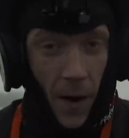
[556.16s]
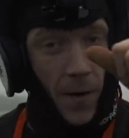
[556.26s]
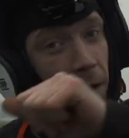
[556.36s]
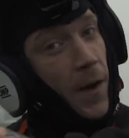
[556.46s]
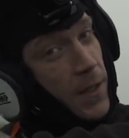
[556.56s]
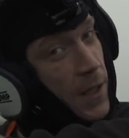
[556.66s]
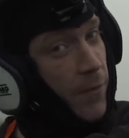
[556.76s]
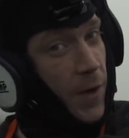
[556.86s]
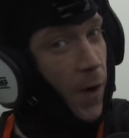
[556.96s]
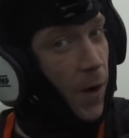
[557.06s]
down in the
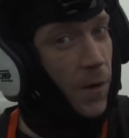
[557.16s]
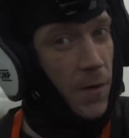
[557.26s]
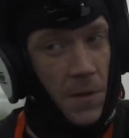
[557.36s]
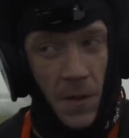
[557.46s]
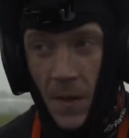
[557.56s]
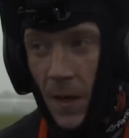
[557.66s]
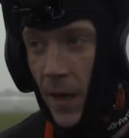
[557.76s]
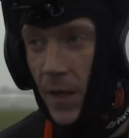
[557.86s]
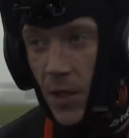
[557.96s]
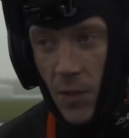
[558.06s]
TVR
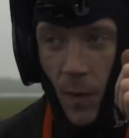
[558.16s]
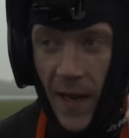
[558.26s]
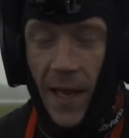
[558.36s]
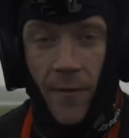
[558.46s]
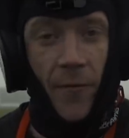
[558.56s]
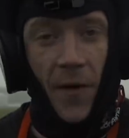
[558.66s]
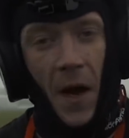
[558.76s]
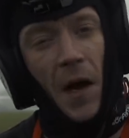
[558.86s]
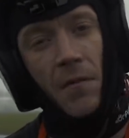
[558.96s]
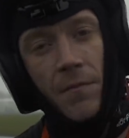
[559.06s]
and you're just waiting for
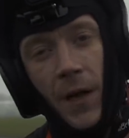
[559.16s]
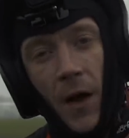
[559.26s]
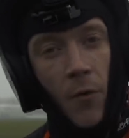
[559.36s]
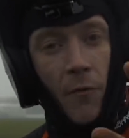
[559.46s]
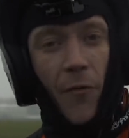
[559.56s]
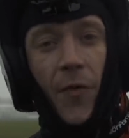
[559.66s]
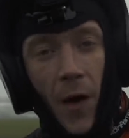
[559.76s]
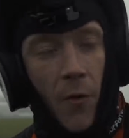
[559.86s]
that oomph.